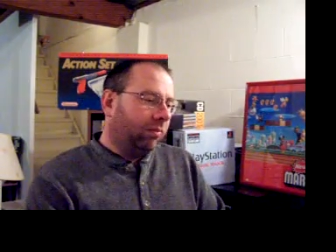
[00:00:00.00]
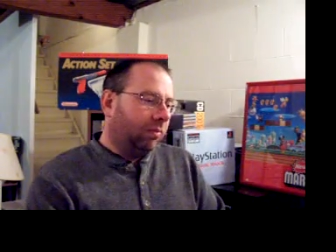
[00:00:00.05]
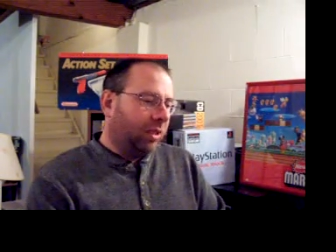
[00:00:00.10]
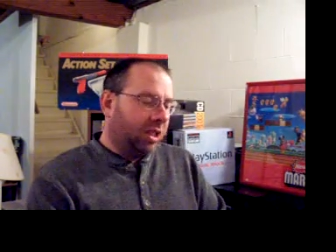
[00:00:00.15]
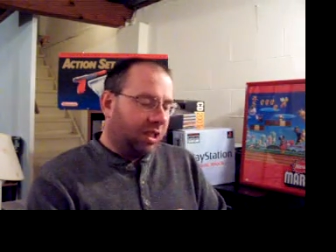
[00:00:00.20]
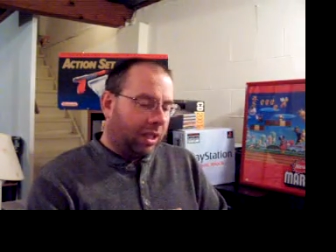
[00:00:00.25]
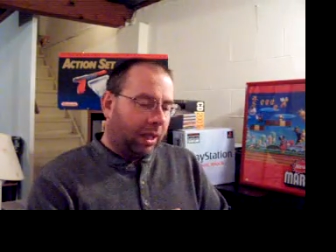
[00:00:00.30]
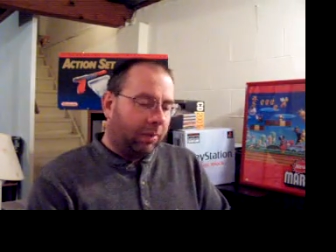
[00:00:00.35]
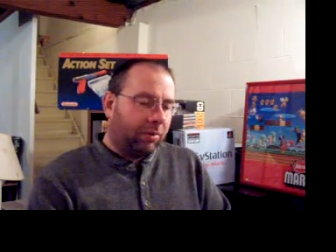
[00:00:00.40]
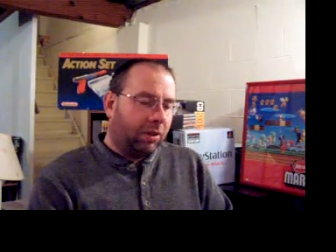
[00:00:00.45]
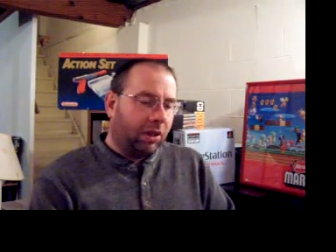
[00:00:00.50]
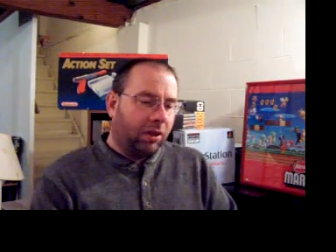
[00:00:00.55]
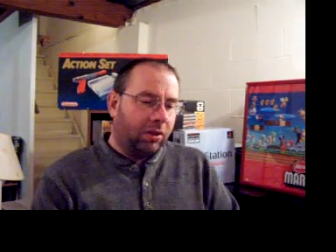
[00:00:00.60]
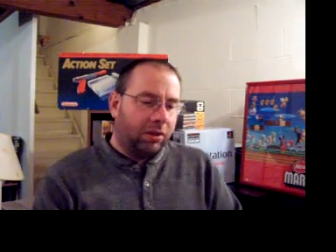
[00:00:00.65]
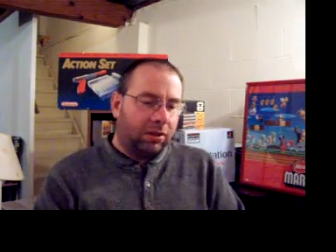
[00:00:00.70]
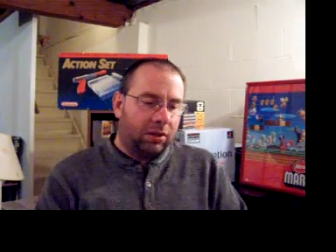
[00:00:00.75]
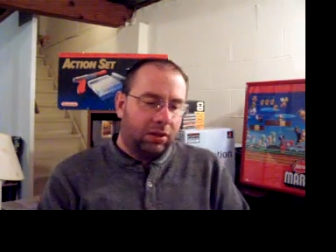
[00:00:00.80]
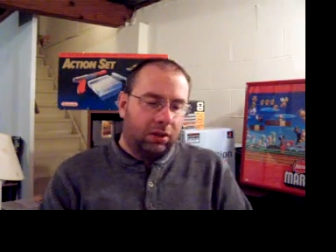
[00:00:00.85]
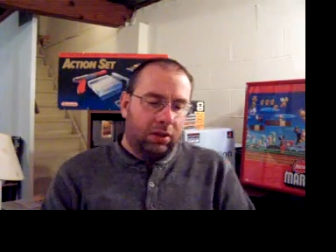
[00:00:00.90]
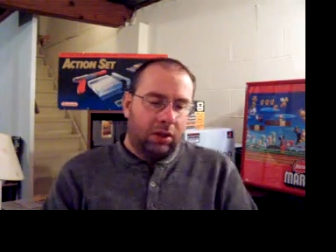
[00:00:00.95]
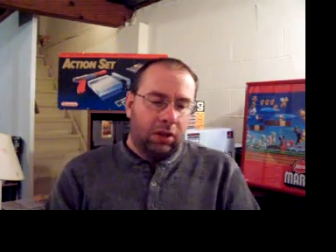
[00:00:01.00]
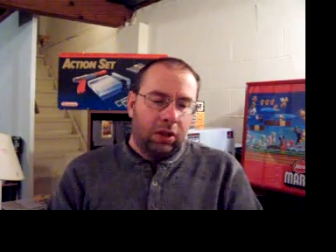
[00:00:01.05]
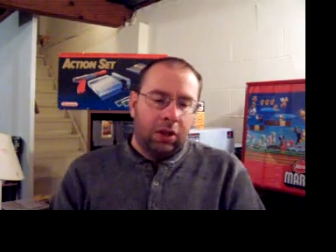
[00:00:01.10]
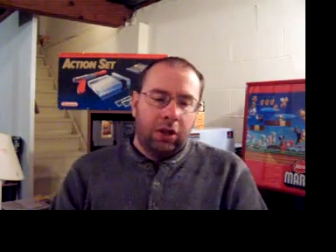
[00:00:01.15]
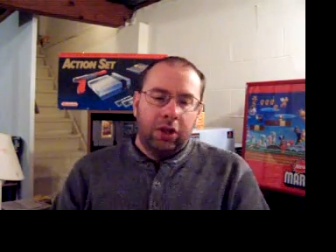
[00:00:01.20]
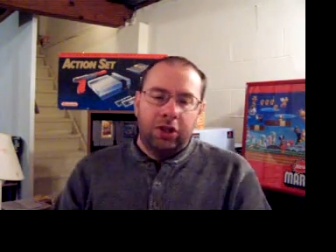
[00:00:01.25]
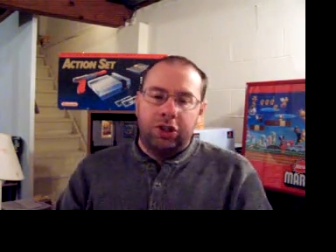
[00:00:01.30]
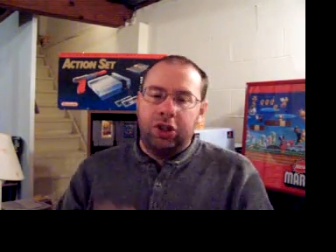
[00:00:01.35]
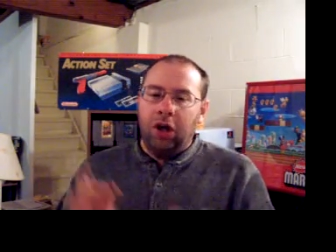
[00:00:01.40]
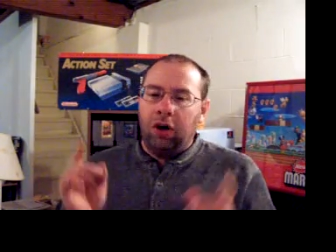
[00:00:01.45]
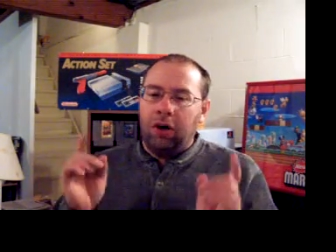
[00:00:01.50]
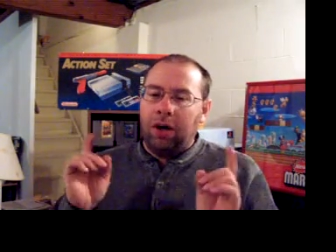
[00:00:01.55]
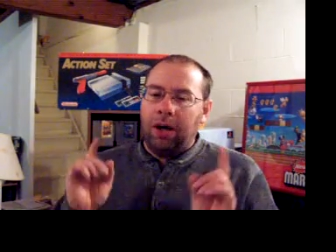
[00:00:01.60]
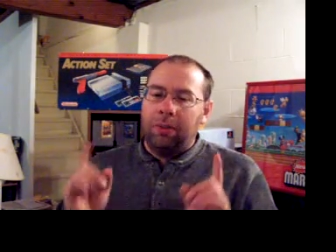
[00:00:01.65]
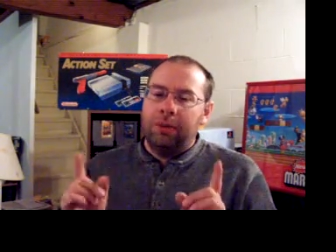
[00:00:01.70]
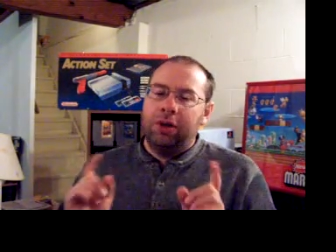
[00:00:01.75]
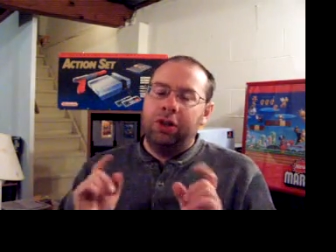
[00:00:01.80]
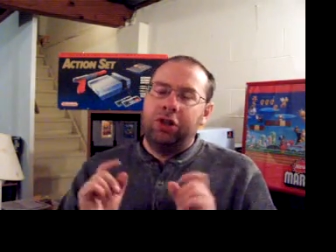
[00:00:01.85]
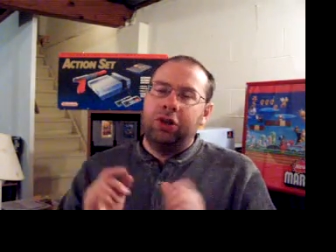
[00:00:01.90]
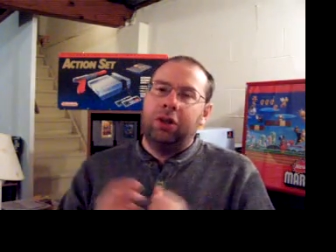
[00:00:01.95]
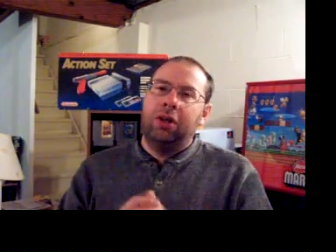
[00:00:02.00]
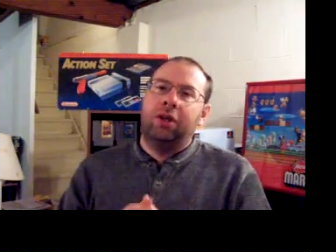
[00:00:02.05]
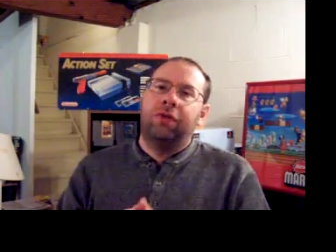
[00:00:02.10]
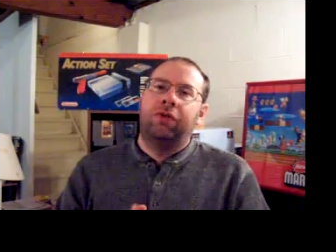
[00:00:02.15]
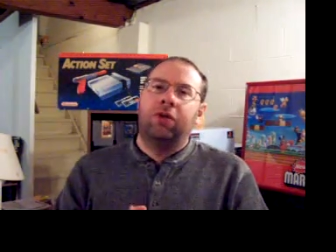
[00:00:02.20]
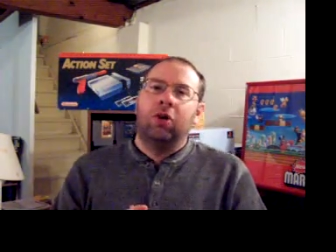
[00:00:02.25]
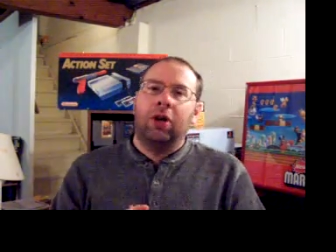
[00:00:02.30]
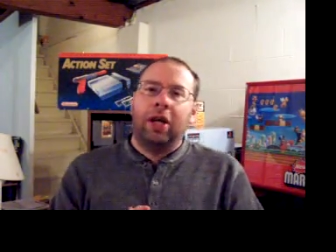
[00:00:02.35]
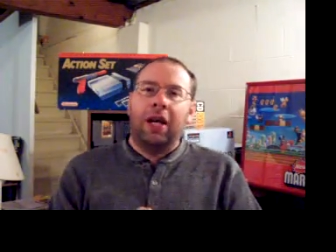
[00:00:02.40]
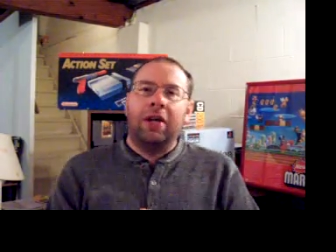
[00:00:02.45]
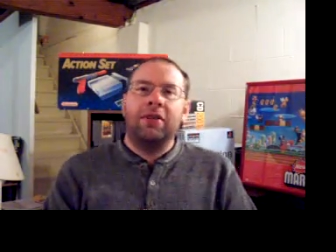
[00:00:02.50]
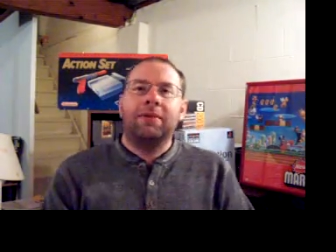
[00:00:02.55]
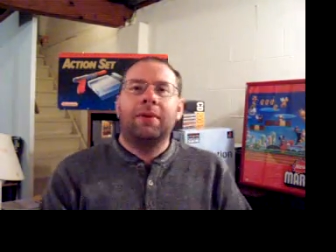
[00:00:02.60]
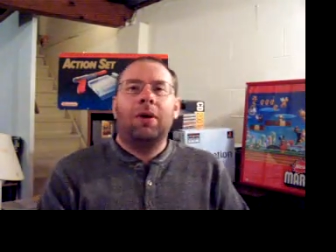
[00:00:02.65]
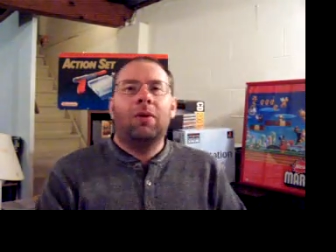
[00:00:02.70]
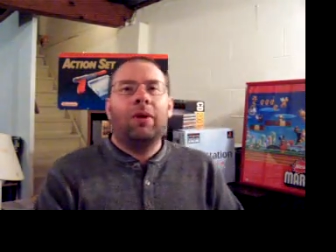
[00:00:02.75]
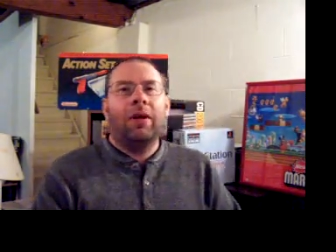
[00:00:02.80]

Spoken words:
this time around. So I'm going to show you the 4 games my